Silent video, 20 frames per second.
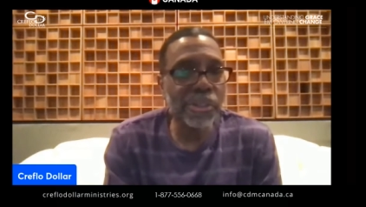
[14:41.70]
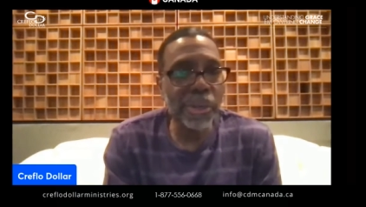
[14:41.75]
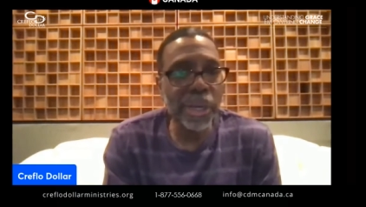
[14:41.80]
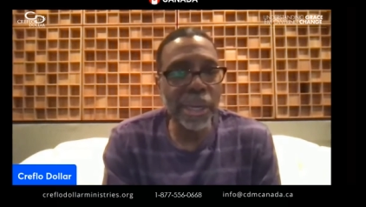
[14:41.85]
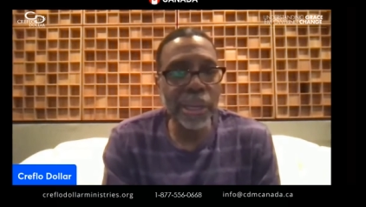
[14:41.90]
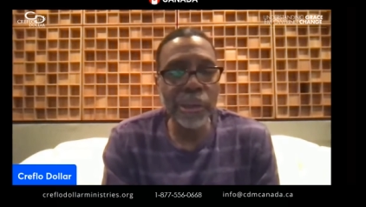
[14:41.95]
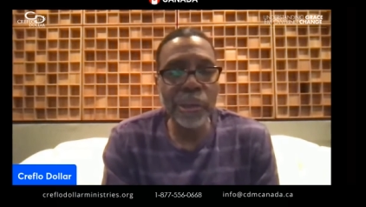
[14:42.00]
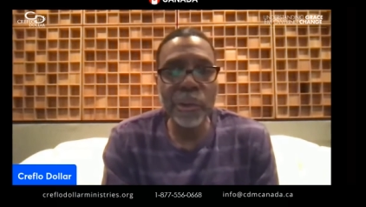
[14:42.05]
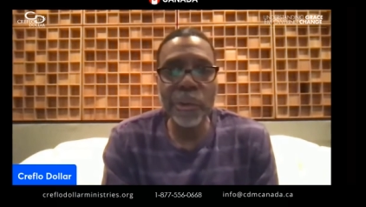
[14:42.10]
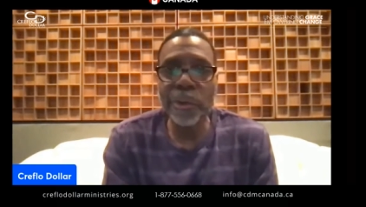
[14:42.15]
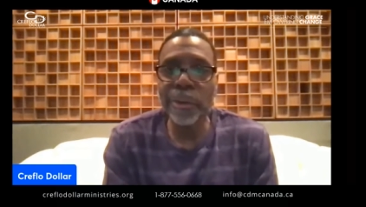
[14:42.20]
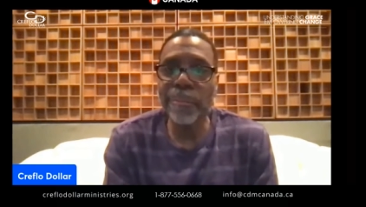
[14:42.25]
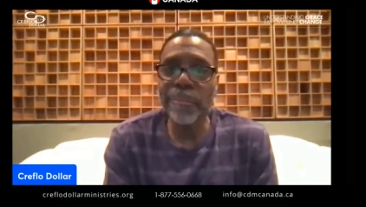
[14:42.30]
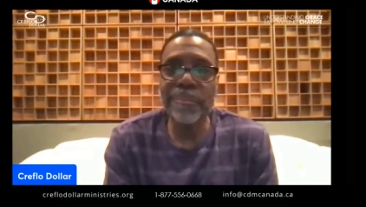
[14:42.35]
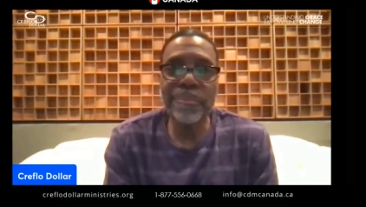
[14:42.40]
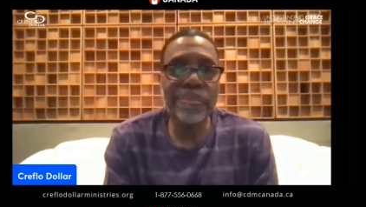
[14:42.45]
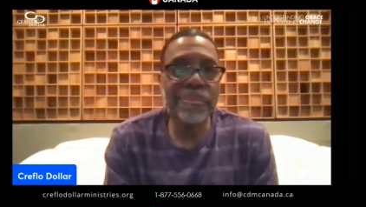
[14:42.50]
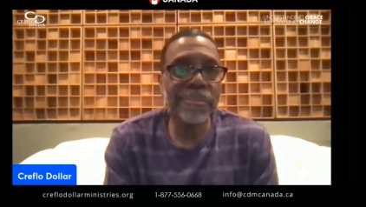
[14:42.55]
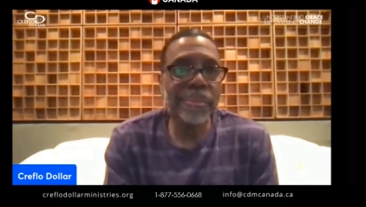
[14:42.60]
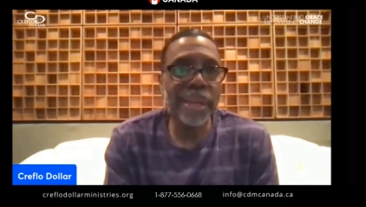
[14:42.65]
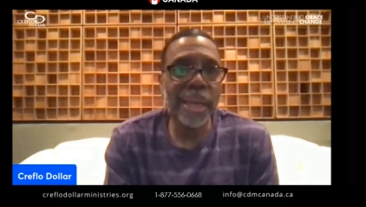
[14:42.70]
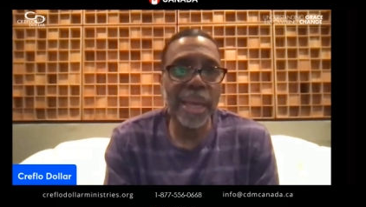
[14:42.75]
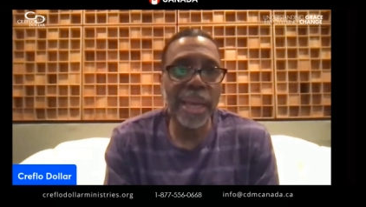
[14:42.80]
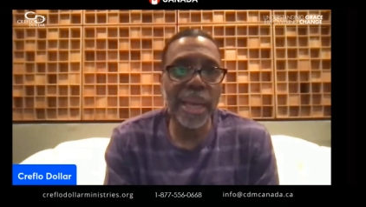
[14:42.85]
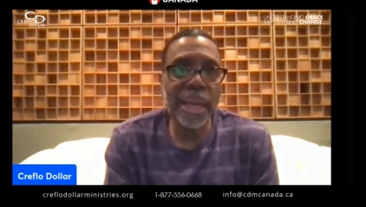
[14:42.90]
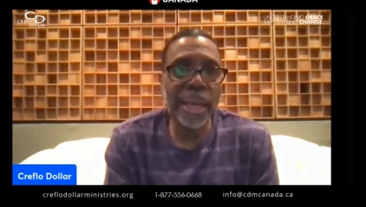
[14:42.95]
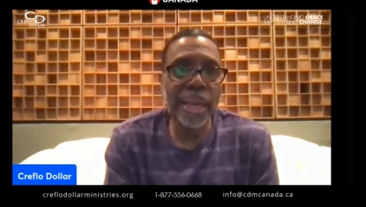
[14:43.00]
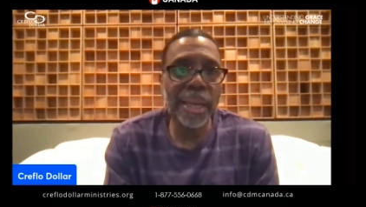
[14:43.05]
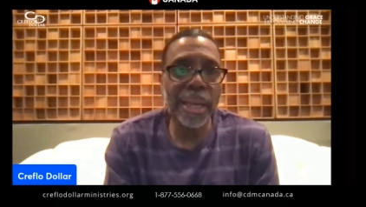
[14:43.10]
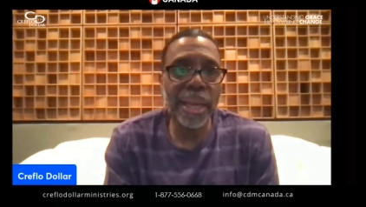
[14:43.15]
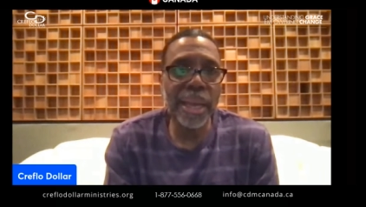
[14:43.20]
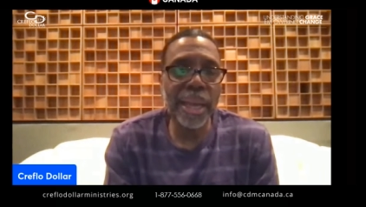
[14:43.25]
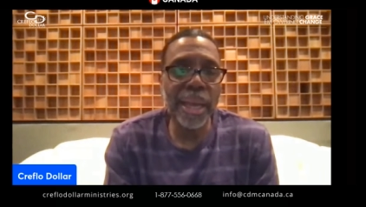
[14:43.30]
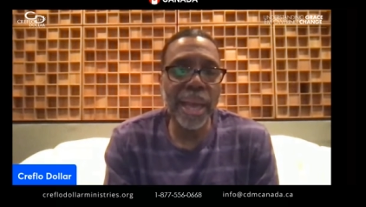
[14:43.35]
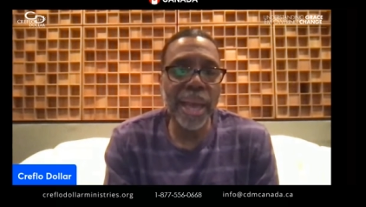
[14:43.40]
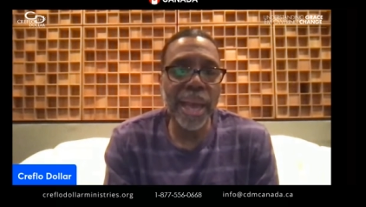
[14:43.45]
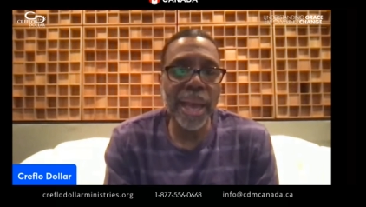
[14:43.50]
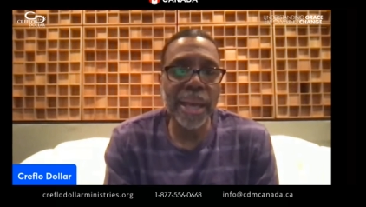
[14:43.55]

you know i know him i i,